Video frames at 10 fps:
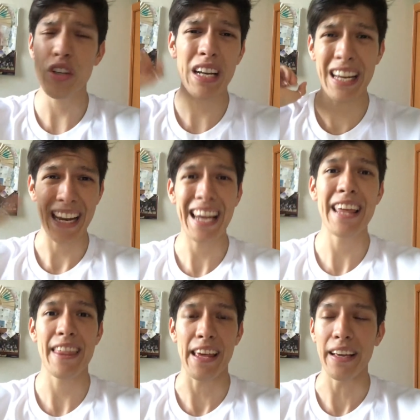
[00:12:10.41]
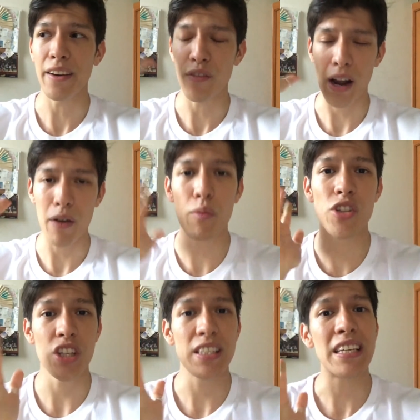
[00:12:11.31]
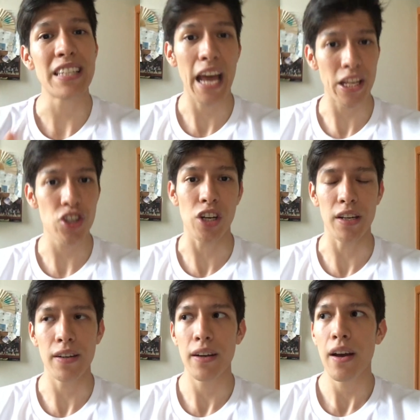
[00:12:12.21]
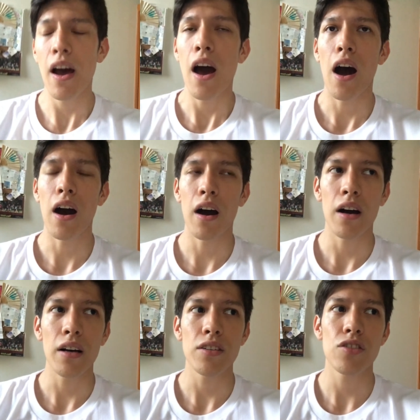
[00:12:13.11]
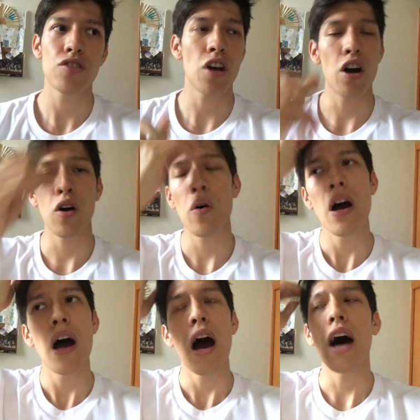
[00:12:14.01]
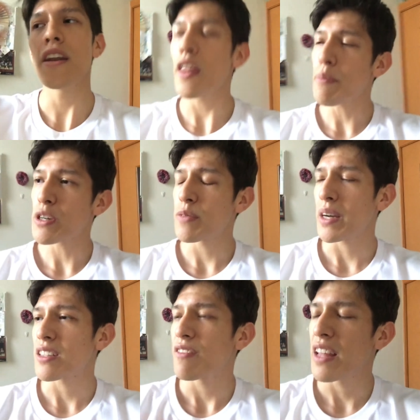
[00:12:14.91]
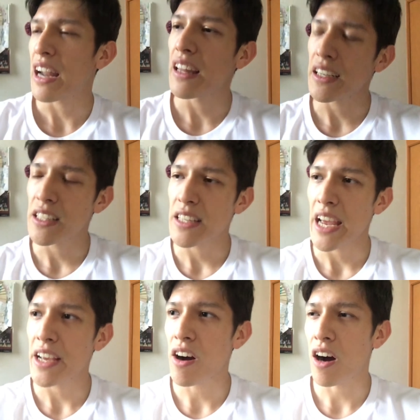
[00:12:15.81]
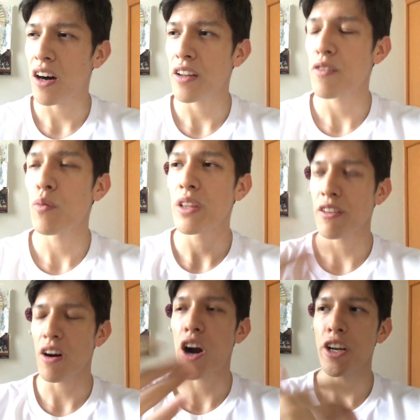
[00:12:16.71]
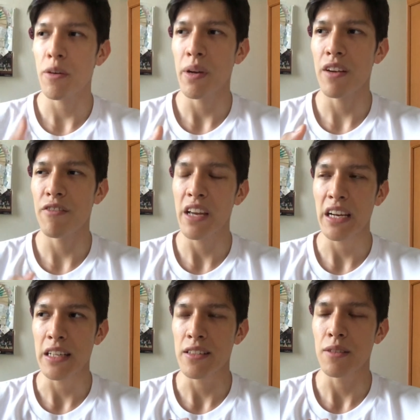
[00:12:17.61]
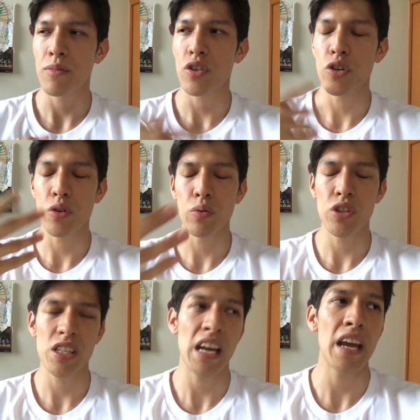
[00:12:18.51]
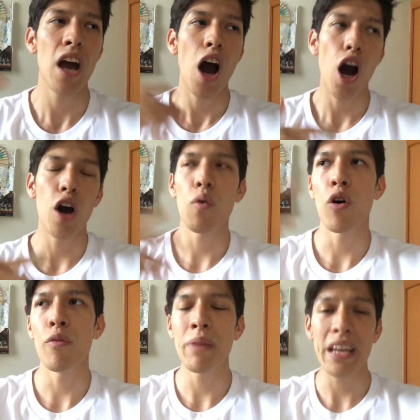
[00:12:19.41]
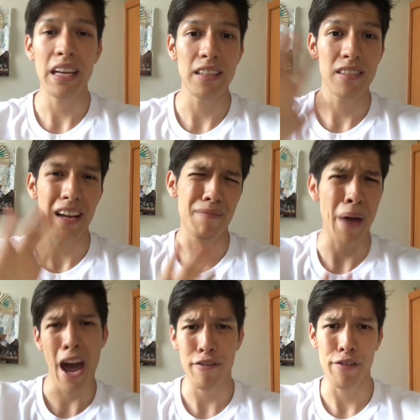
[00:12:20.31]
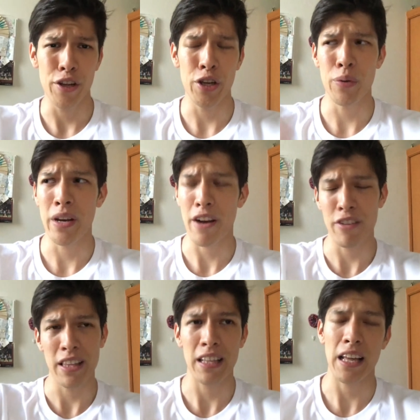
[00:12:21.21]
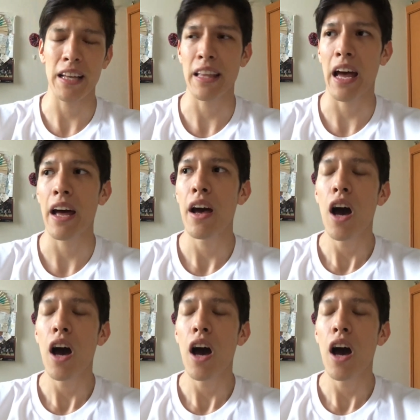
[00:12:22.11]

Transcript: You could eat anything, right, with just intention. So another perspective that I like to take on with the argument of veganisms who will say, oh, well, meat is like bad for you and everything like that.